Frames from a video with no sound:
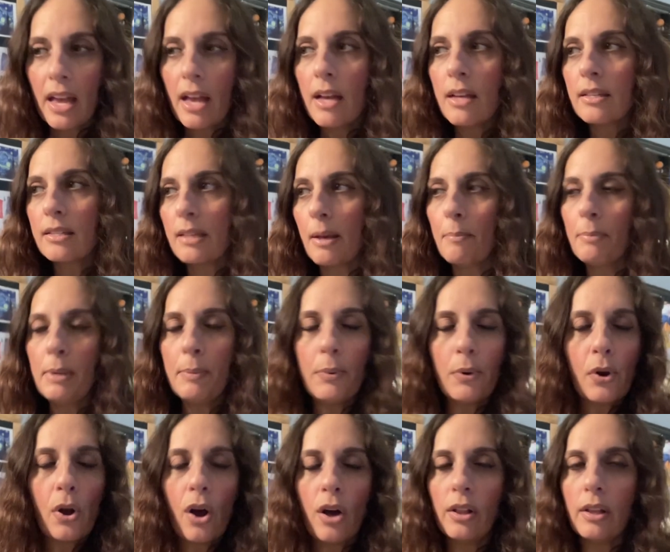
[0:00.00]
Some people
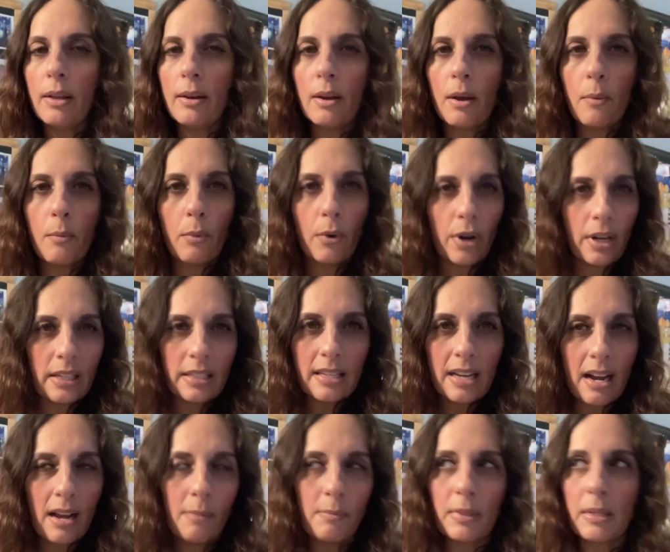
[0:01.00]
call it morning
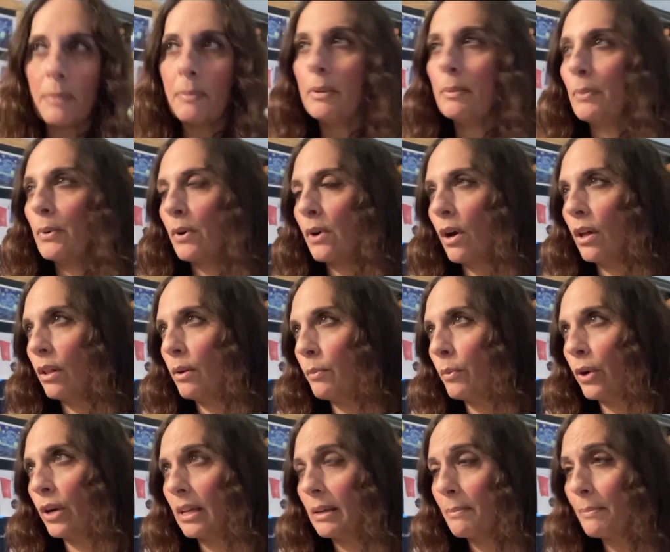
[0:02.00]
time, some people call it
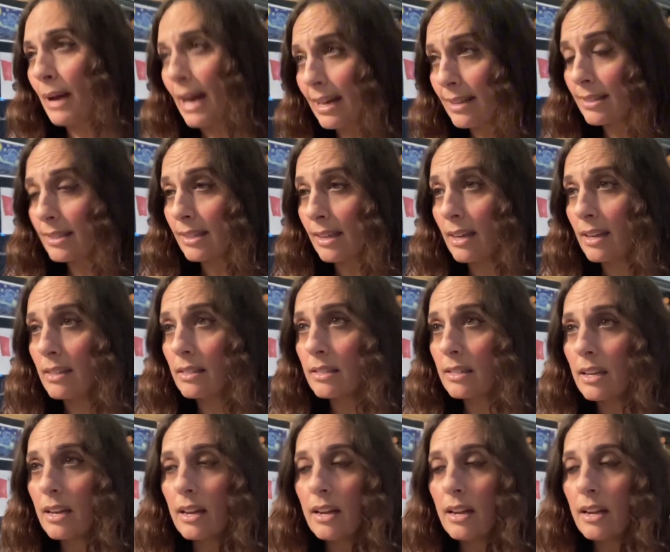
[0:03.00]
morning basket,